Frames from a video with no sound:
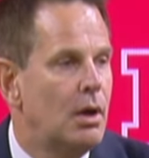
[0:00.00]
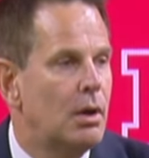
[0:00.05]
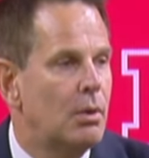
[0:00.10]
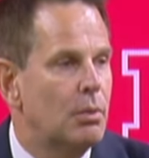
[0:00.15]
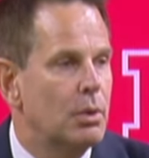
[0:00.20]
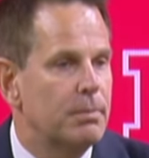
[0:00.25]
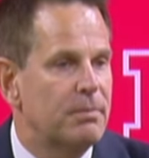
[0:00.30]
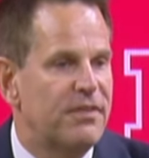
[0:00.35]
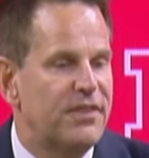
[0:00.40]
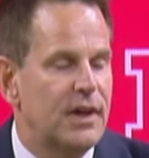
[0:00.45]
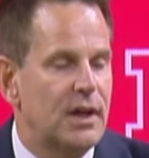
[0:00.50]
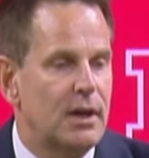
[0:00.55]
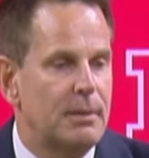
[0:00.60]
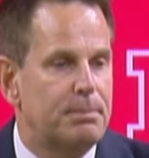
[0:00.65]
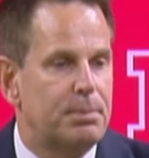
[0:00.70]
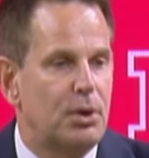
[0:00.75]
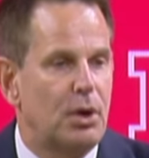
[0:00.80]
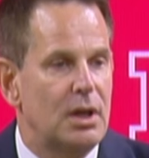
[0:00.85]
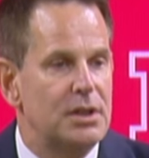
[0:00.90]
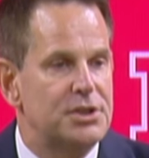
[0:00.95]
We're very
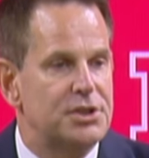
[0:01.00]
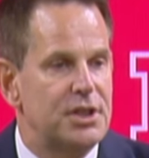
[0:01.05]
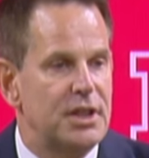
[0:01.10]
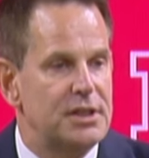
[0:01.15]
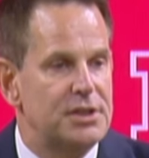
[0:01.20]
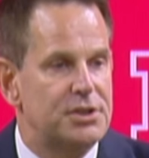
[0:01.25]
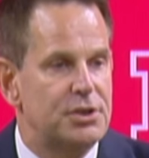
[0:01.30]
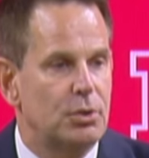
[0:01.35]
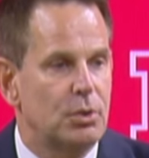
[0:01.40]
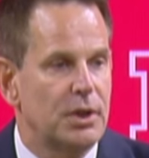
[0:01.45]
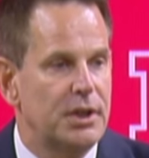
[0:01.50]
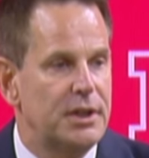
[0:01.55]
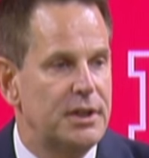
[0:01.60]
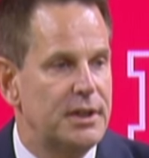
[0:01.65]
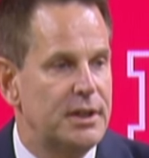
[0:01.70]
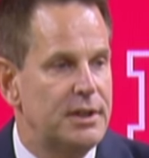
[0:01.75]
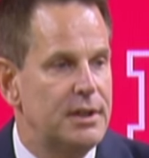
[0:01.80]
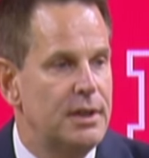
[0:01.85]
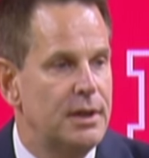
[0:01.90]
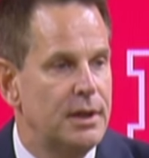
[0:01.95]

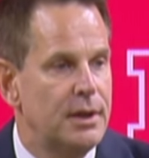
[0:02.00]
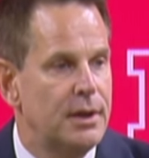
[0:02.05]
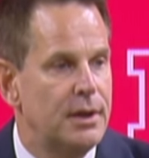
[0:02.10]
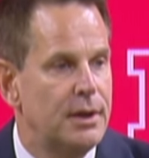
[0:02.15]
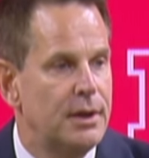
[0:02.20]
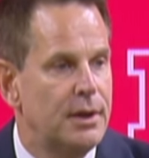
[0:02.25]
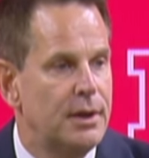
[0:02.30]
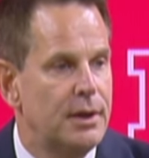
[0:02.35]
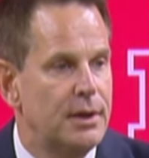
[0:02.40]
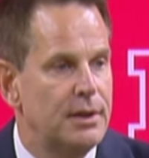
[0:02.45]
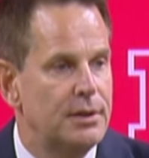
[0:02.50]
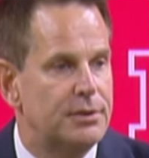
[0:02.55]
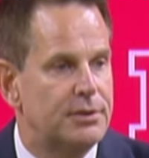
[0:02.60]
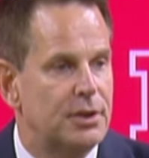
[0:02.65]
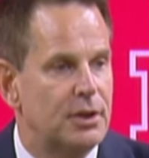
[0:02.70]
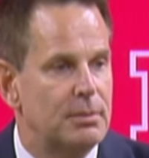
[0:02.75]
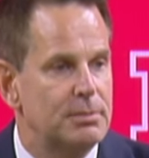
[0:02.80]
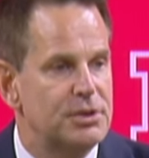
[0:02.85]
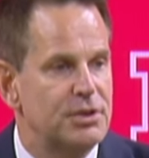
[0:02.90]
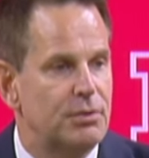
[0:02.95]
process-oriented in
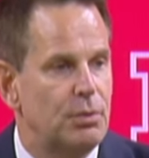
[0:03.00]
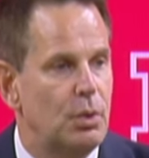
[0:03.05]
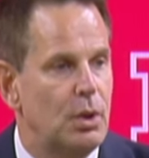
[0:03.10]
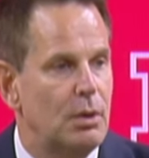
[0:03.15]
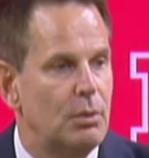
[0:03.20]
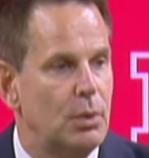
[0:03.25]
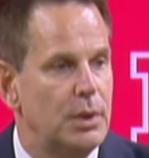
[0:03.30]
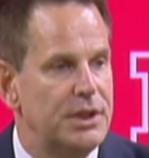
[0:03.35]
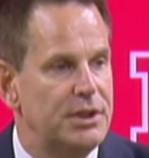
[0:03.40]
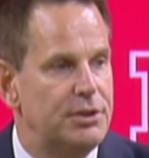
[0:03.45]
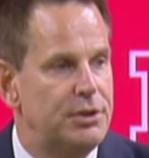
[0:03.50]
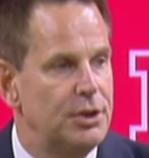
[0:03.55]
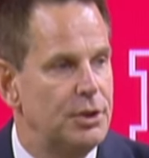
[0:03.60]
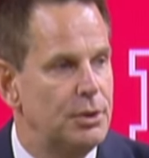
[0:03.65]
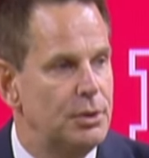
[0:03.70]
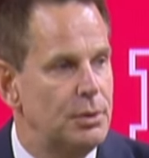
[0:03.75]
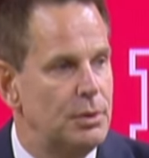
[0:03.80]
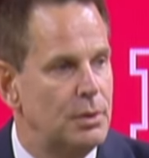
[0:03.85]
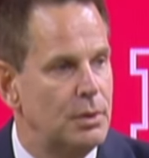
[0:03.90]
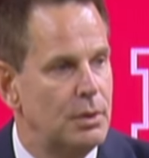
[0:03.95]
terms of what we
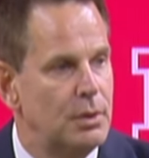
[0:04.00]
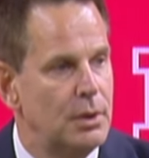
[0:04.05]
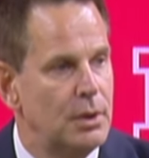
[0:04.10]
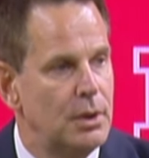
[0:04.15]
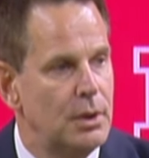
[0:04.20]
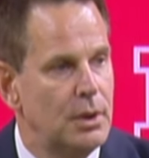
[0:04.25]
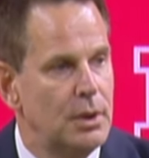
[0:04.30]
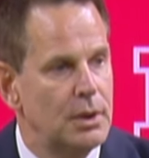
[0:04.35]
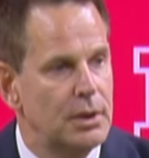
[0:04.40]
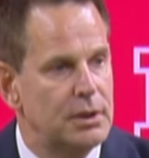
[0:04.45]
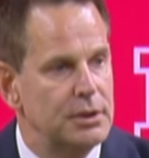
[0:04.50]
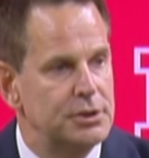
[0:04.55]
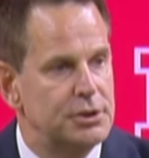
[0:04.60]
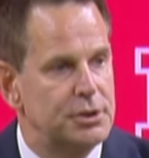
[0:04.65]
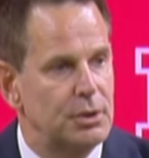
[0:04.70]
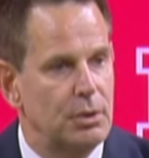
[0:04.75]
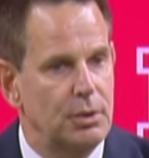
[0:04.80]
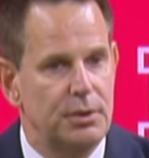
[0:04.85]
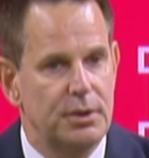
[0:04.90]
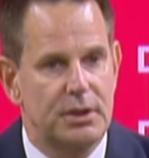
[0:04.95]
do.
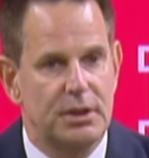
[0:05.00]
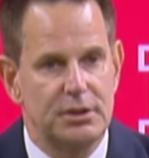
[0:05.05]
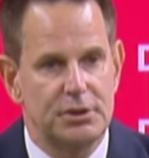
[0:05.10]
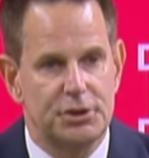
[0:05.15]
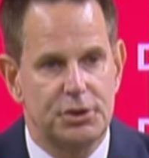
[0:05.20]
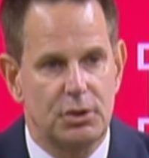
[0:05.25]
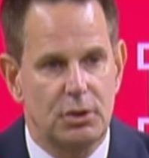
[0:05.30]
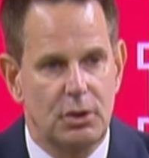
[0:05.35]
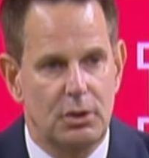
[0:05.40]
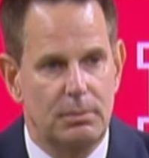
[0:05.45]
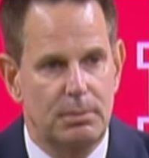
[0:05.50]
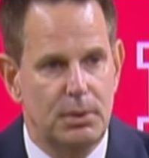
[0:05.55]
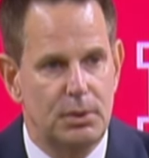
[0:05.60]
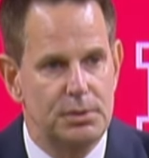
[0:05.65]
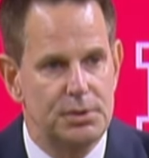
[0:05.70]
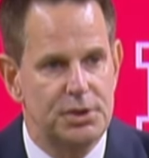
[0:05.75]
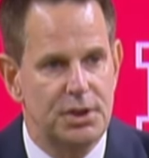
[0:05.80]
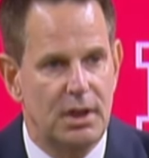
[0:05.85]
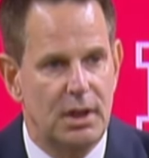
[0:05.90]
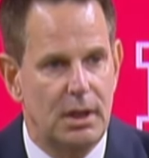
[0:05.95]
Control the
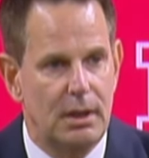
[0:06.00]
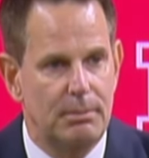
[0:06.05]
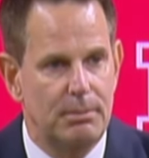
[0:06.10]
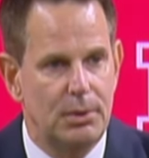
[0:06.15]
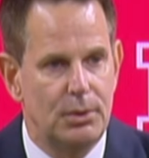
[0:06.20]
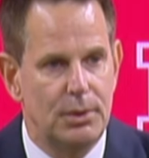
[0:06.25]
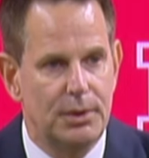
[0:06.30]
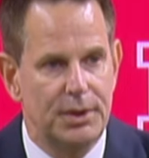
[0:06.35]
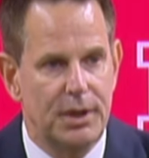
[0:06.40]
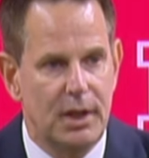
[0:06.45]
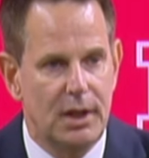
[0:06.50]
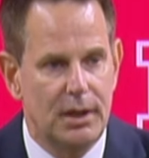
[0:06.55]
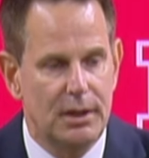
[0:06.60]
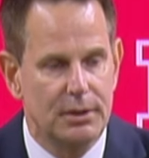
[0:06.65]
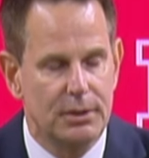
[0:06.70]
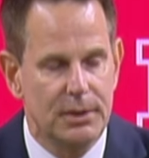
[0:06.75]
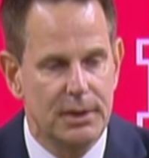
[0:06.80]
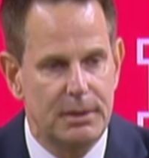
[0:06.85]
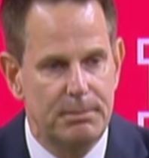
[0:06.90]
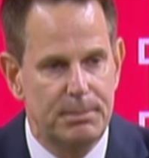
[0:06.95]
controllables, humble and
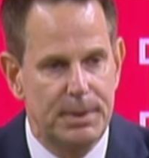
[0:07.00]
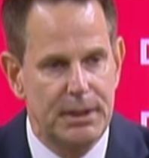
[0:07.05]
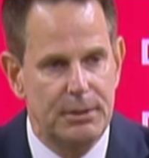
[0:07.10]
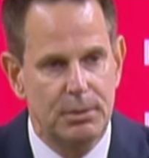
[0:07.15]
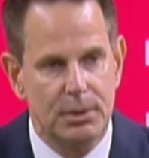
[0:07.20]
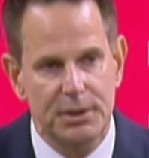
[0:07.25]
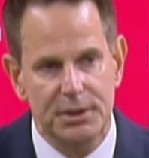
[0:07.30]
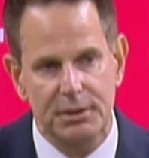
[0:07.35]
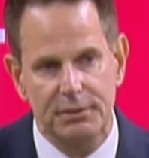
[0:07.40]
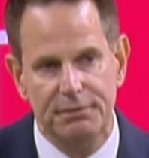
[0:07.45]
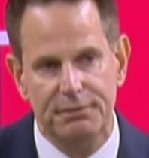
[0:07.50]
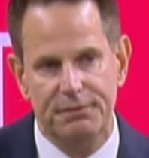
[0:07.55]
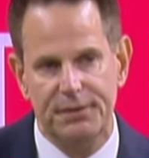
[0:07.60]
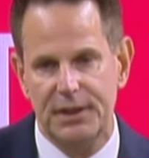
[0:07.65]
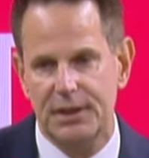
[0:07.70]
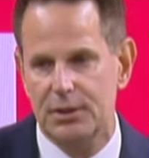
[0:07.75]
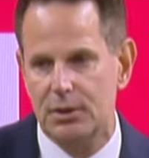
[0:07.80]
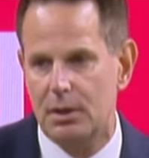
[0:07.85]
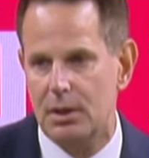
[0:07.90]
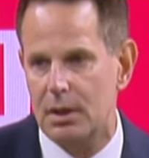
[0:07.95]
hungry, be where your
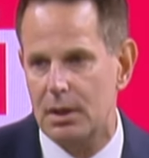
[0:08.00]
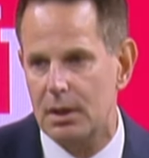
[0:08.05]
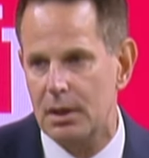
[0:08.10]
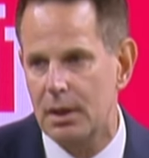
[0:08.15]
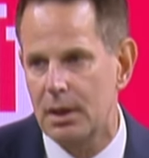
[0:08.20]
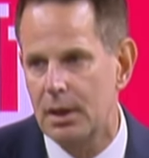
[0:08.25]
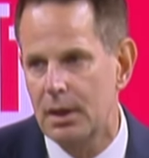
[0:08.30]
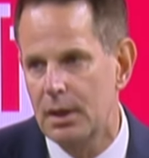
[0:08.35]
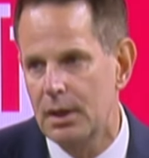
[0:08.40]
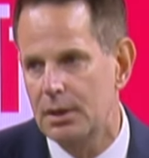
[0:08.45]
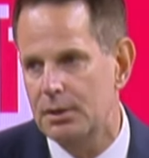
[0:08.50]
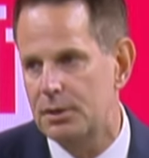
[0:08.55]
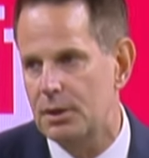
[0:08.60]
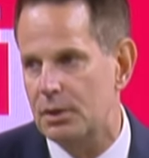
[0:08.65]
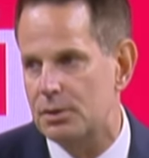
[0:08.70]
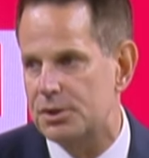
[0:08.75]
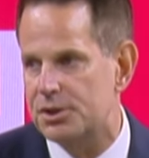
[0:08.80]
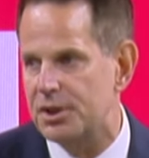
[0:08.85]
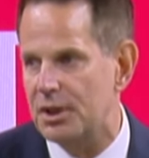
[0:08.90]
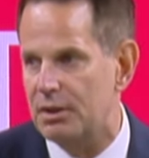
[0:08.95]
feet are.
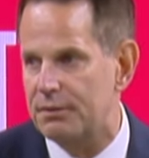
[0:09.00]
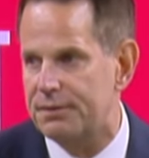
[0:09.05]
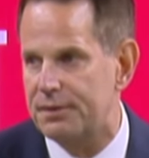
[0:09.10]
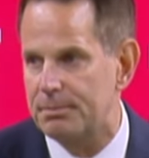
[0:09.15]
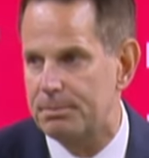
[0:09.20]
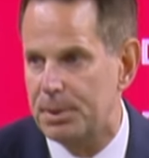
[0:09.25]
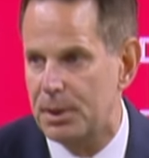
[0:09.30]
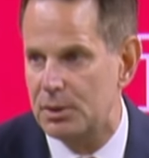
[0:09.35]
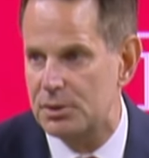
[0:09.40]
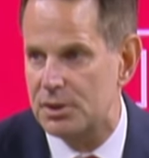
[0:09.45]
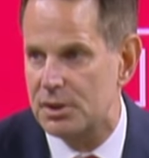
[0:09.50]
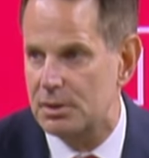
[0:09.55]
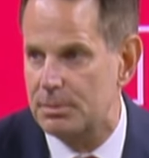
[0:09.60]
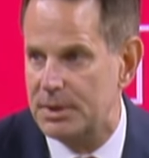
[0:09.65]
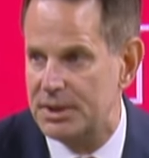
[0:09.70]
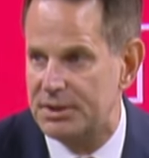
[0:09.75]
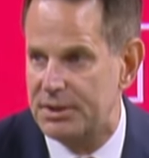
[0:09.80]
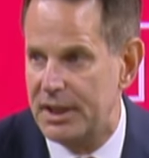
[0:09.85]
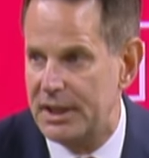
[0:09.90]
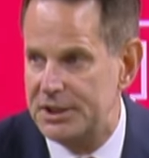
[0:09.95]
No self-imposed
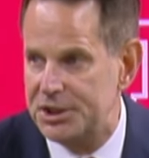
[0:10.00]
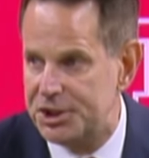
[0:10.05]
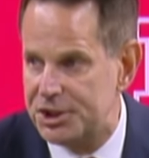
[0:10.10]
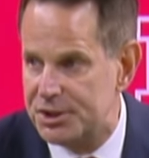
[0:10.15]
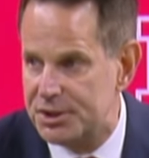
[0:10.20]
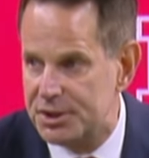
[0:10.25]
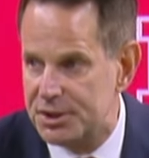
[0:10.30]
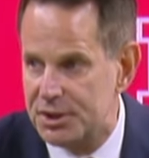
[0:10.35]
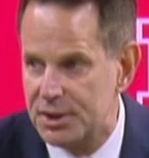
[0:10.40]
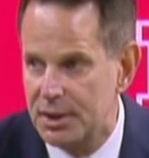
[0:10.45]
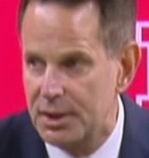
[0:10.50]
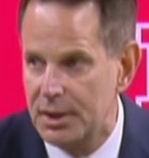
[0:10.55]
limitations.